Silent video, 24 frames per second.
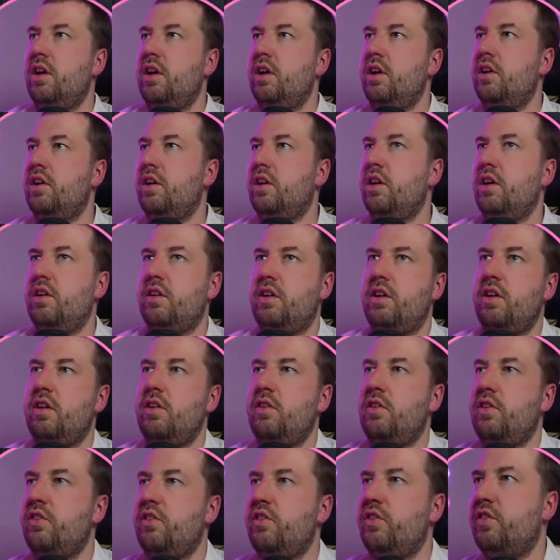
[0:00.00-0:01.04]
Kind of
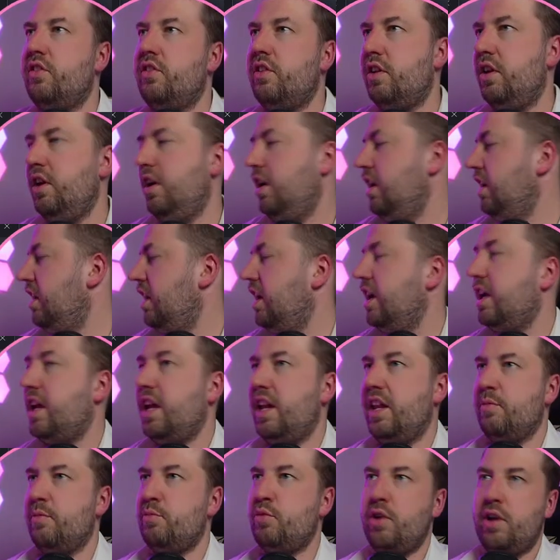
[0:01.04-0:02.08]
curious as to, again, it's
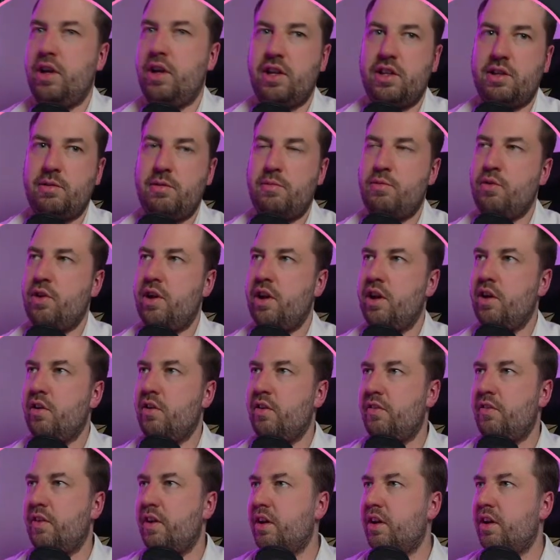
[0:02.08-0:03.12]
going to be pretty horrific.